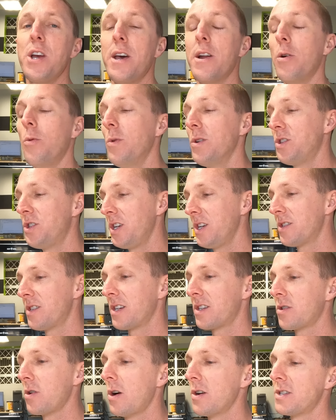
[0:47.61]
channel with
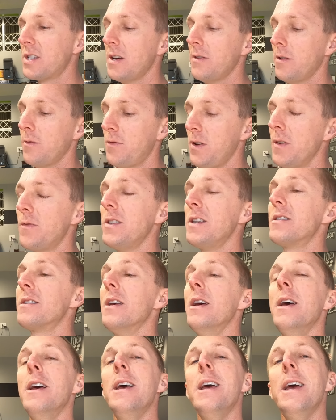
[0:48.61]
GSXR
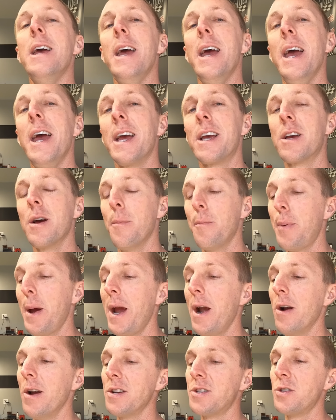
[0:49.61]
750s and
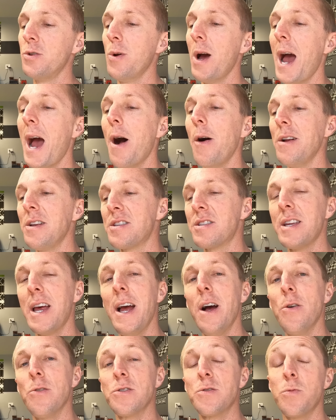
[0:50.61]
compare it to how it
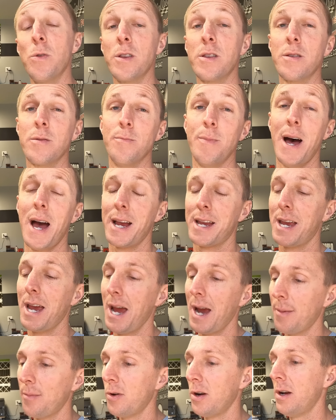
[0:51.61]
sounds with my
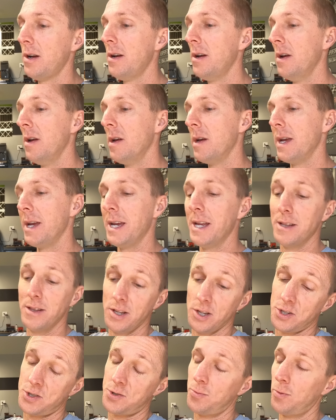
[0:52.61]
camera
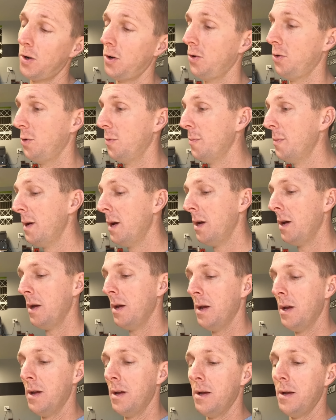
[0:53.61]
in this room
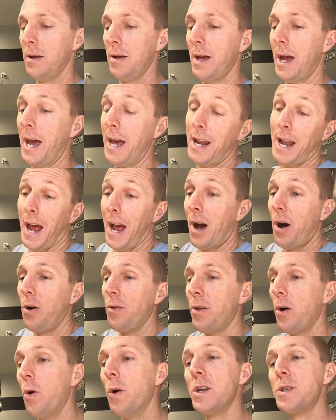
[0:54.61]
and
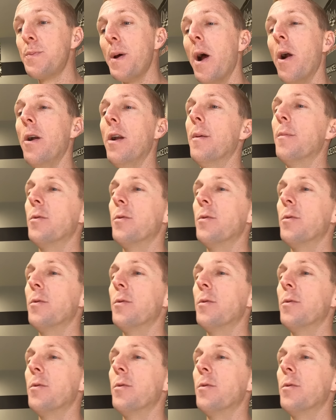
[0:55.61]
how the horsepower